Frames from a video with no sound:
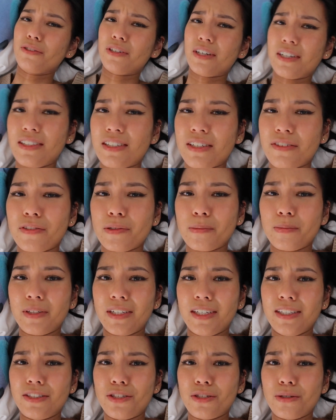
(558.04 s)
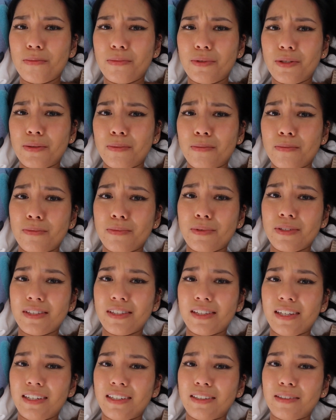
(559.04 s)
you guys ever play
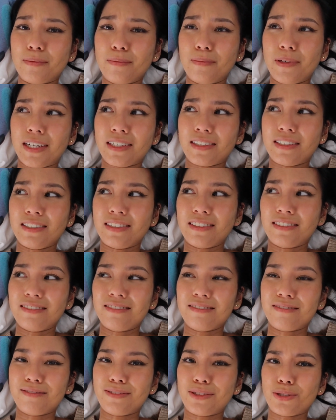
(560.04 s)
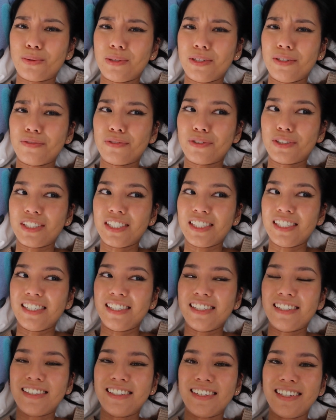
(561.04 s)
Sims like back in 2014?